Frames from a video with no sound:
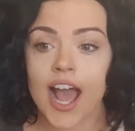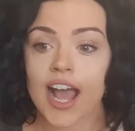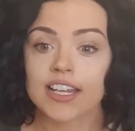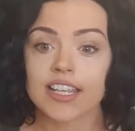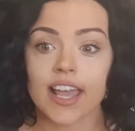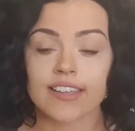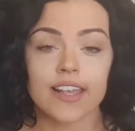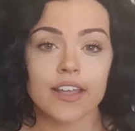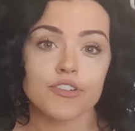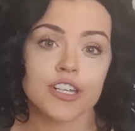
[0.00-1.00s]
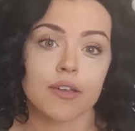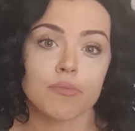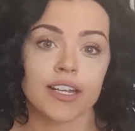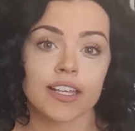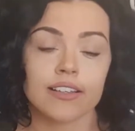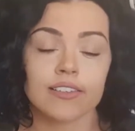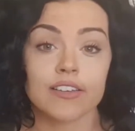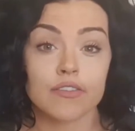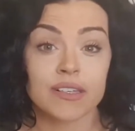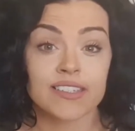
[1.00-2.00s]
And yeah, so every day I've been
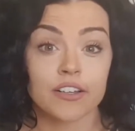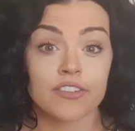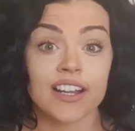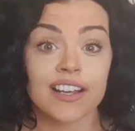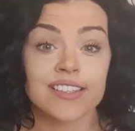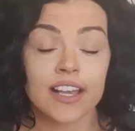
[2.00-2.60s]
giving myself a nice